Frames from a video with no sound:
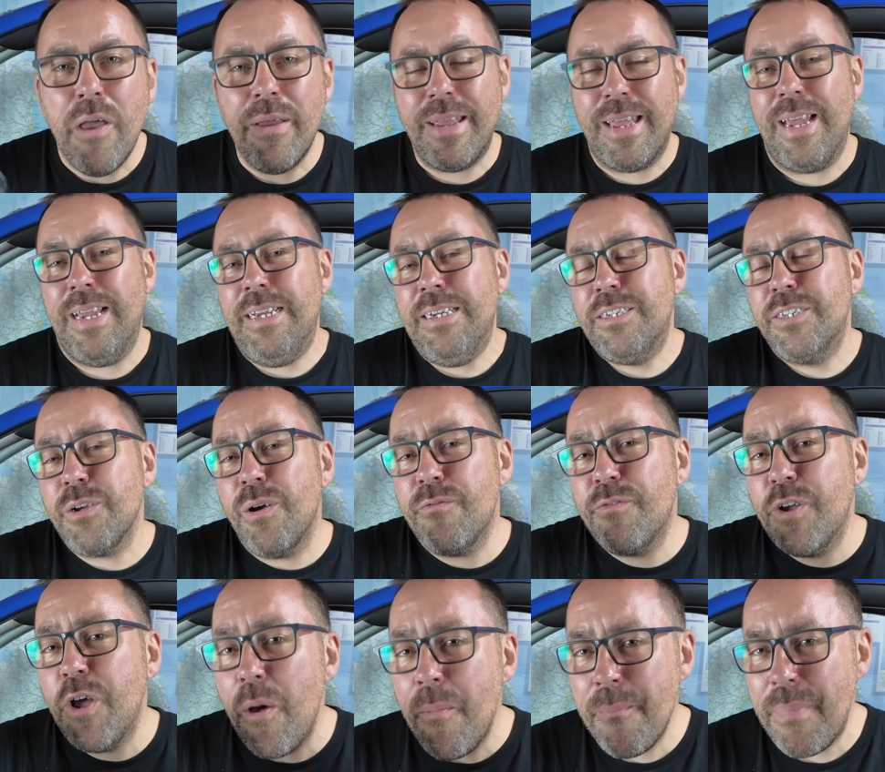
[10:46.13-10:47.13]
Okay, so
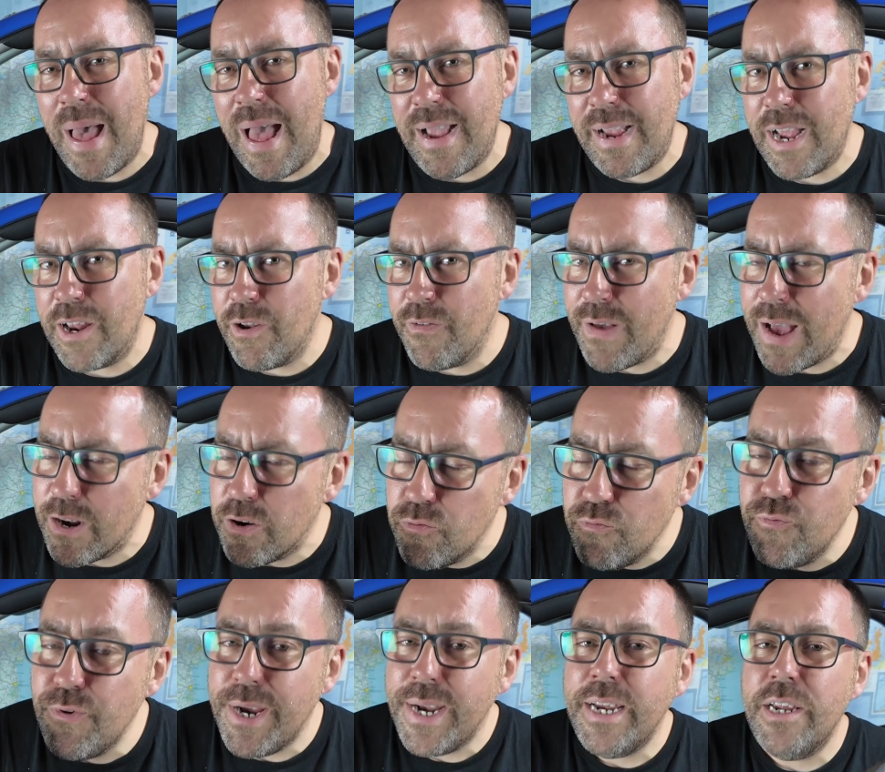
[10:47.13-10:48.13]
I've come back and I've had a
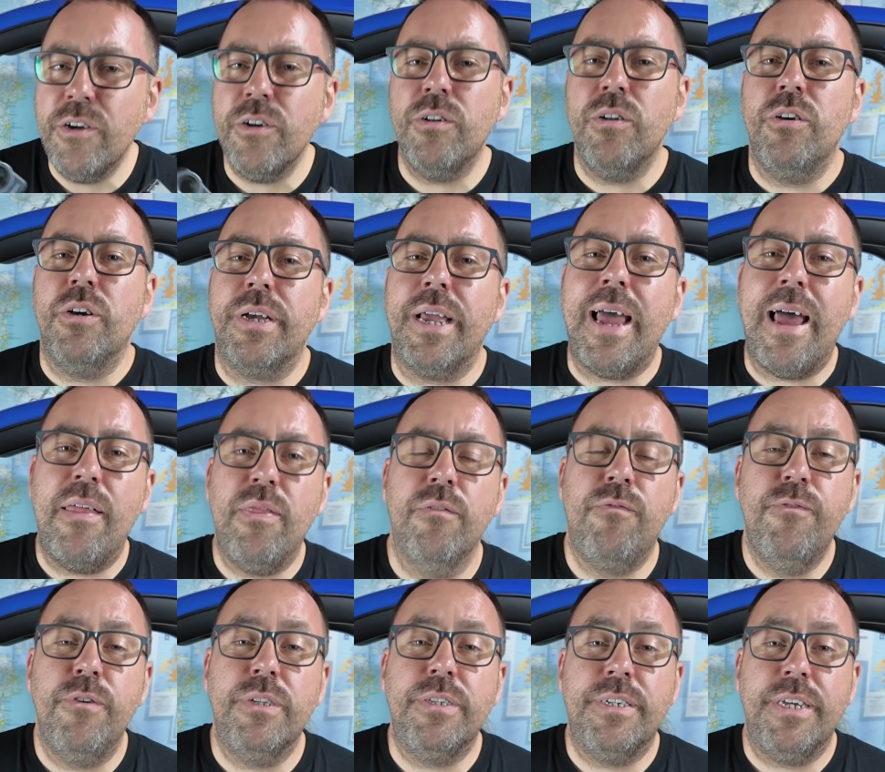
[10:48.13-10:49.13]
really good look at the
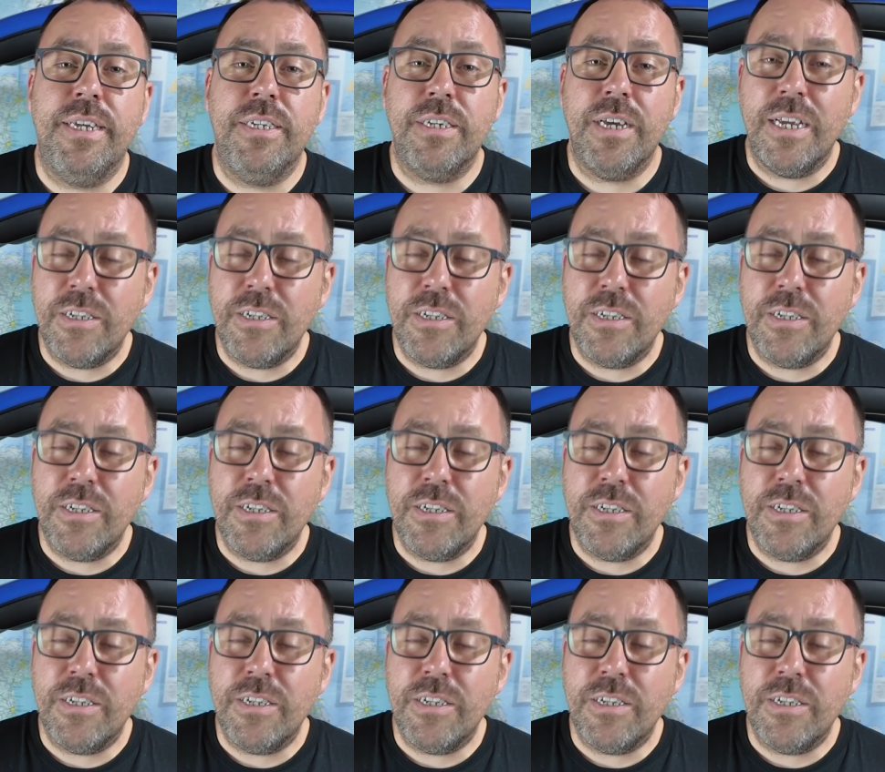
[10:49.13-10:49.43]
footage.